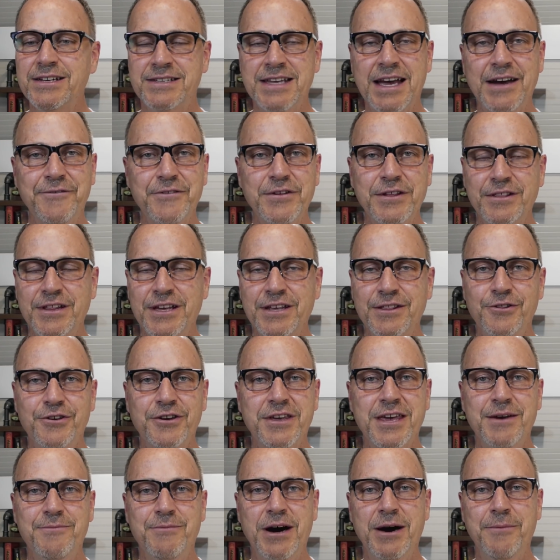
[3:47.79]
Definitely
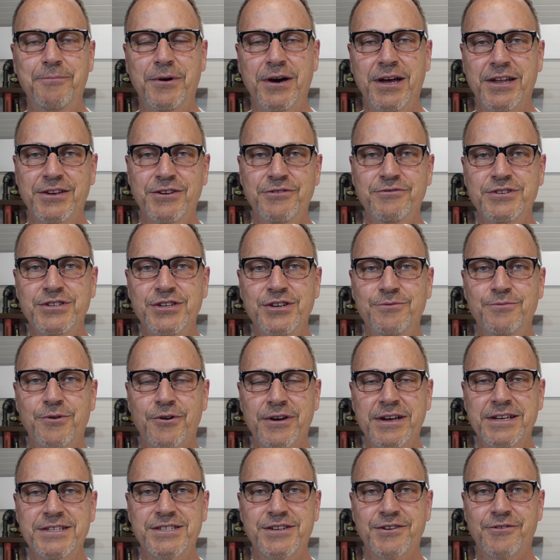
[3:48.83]
look him up on YouTube
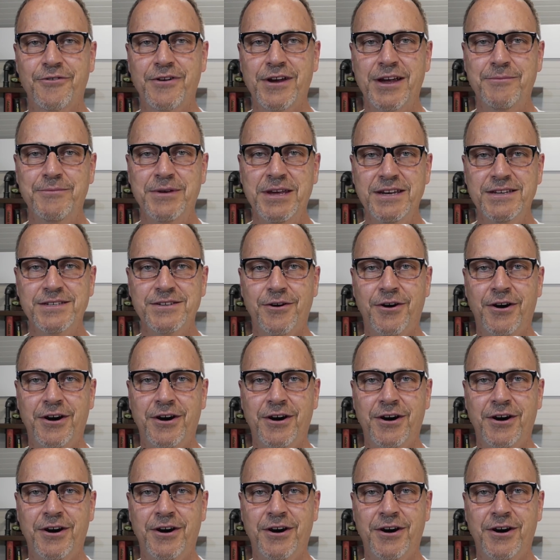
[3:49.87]
or Instagram. He's